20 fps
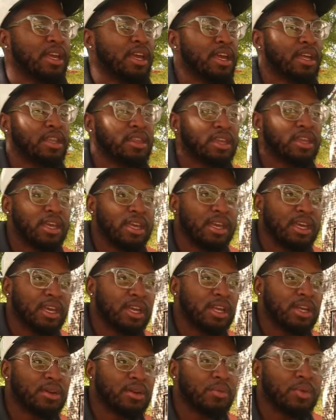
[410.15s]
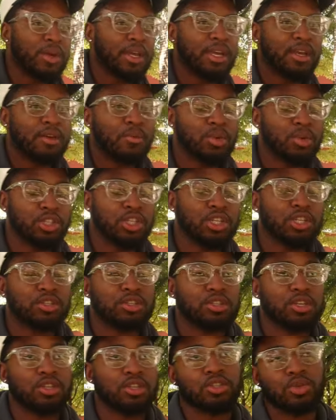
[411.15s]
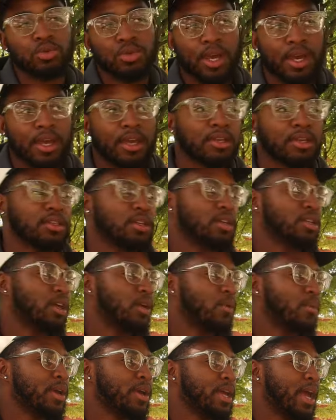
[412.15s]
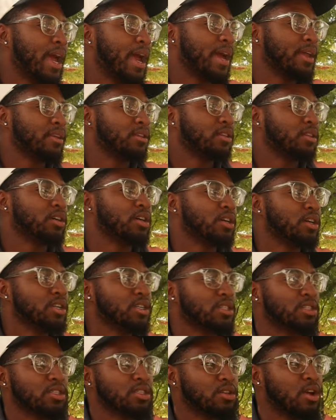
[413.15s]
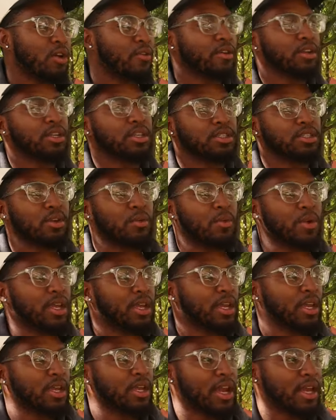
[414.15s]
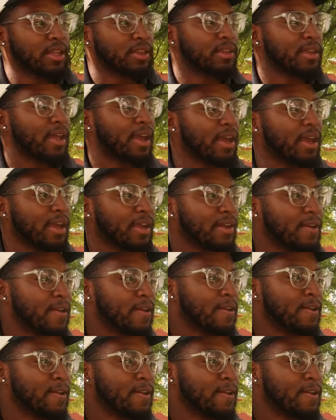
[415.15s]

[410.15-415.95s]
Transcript: and then which is in 2 days, and then we got the hoodies that's gonna release the weekend after that.